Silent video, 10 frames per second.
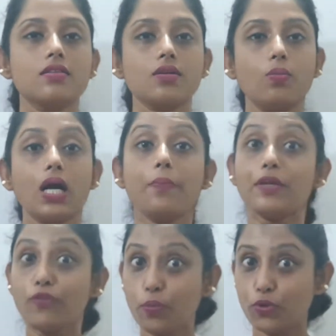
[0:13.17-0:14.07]
So
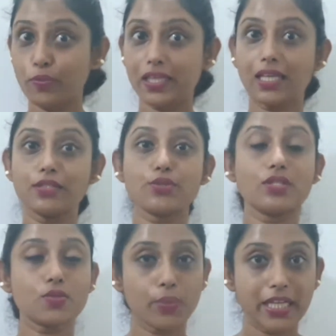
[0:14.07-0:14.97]
before moving into
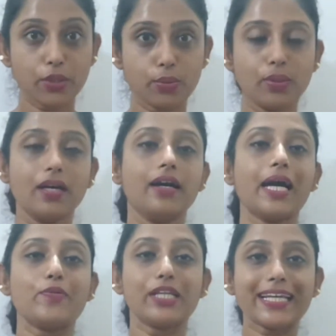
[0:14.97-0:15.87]
this video,
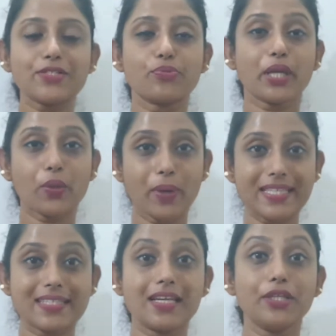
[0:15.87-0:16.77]
I would like to
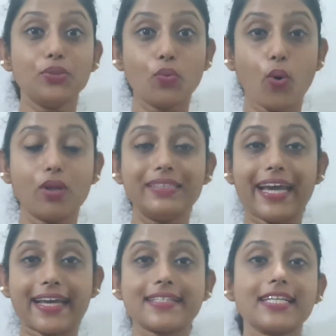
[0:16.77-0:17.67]
request you all
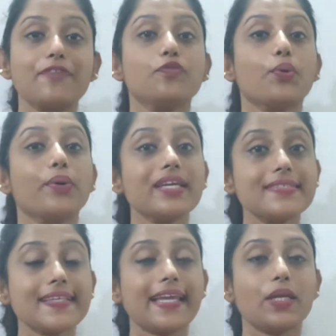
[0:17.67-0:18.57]
that if there
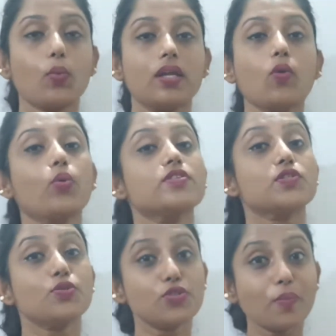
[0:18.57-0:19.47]
is anyone who is
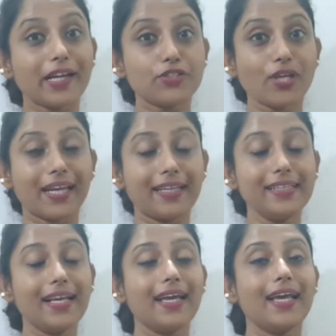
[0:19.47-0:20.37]
new to my
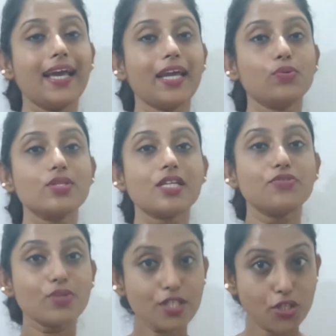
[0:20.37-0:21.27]
channel and who is
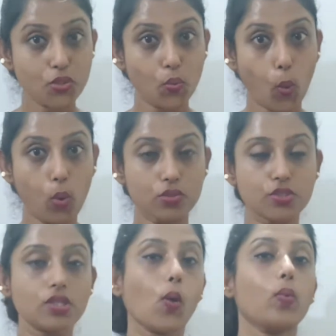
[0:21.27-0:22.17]
interested to
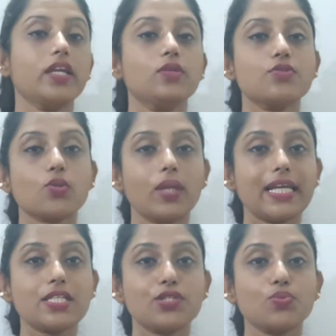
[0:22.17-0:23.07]
watch videos
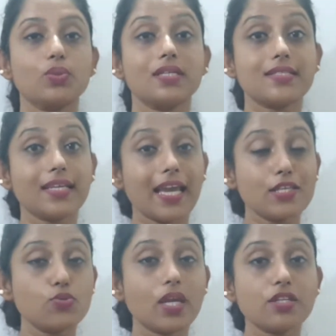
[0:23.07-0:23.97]
related to nursing
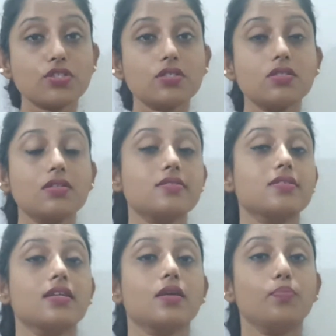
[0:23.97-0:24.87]
education,
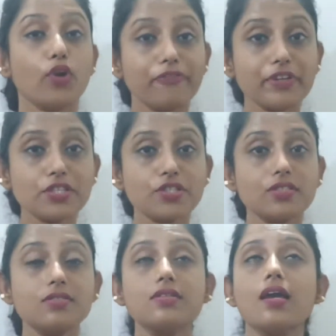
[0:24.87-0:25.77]
nursing
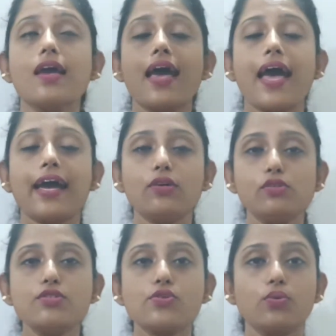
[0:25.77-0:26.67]
profession, and
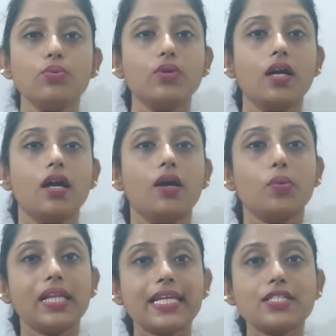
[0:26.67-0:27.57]
also
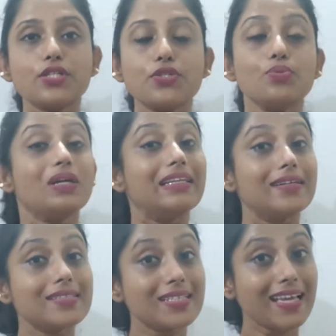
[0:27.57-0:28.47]
related to
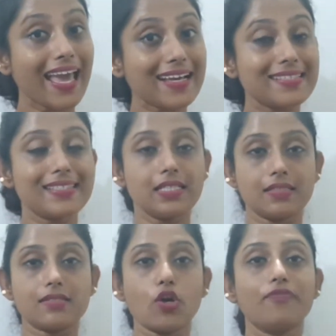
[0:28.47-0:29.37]
nursing
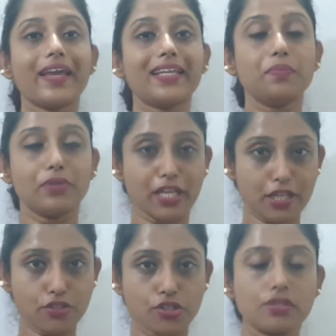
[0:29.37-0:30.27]
excellence of
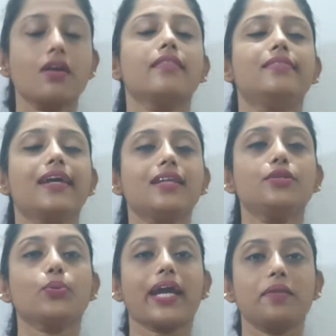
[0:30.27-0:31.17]
NABH, then
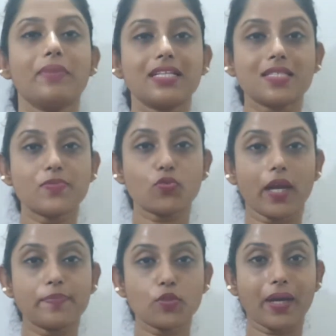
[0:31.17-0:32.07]
you can better
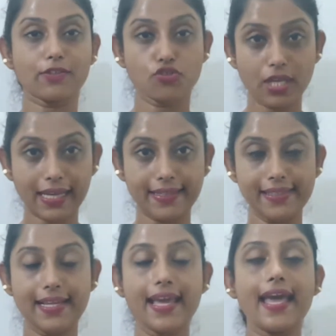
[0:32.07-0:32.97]
subscribe to my
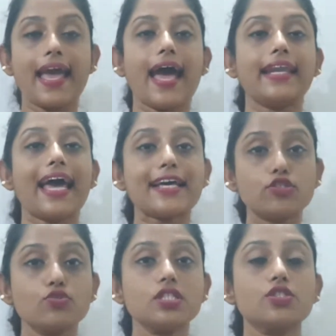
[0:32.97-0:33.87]
channel. And as
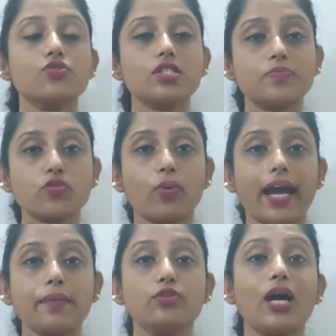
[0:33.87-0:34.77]
soon as you
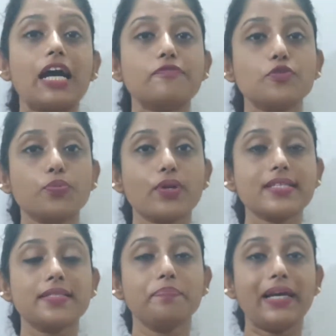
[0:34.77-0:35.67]
subscribe, you have to
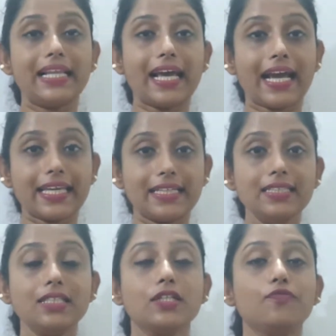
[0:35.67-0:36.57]
press the bell
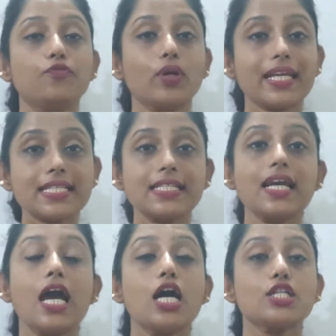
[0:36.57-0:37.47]
icon for
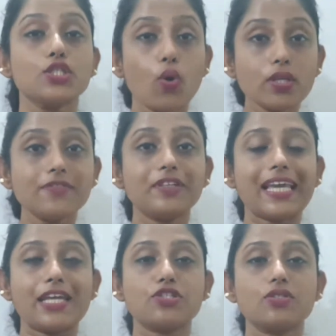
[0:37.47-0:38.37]
getting
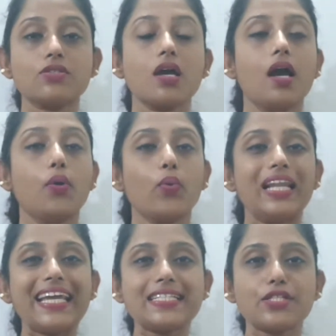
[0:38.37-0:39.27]
notifications
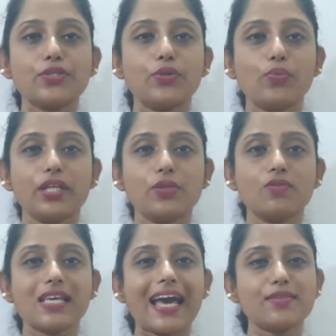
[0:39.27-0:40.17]
related to new
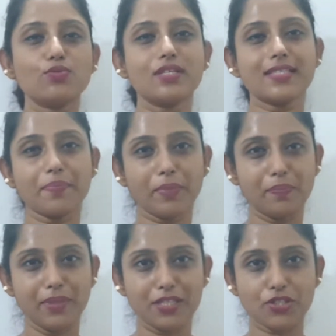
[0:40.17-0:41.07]
videos as soon as I
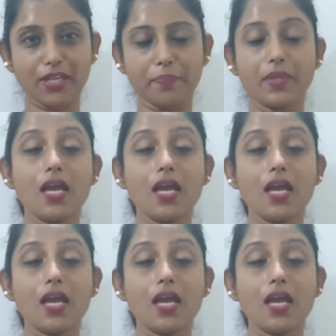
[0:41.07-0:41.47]
publish them.